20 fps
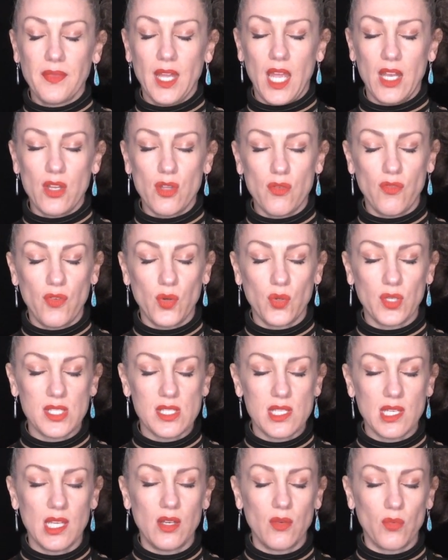and you
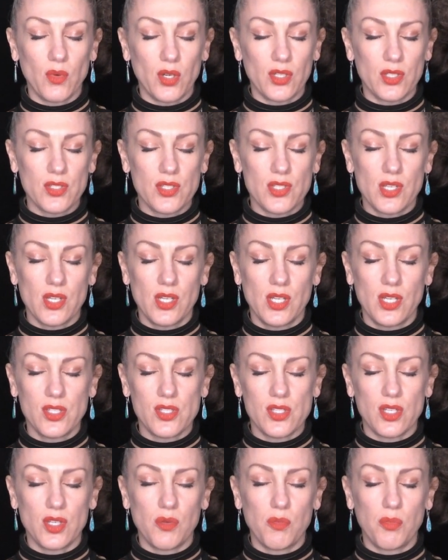focus inwards.
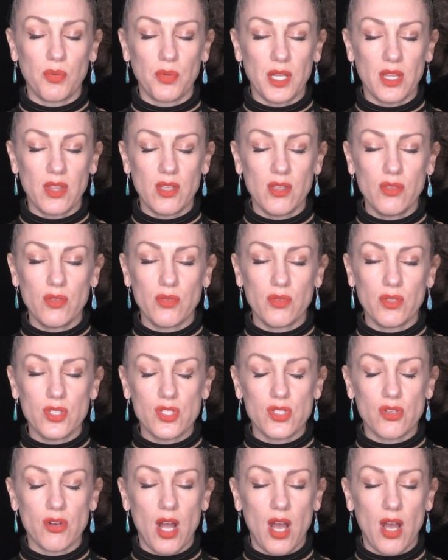So you breathe in through a
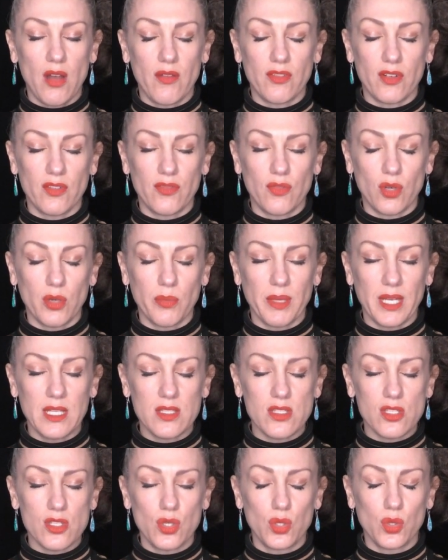straw for 4
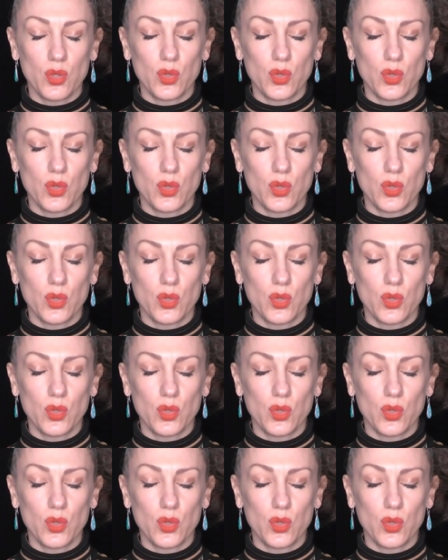beats.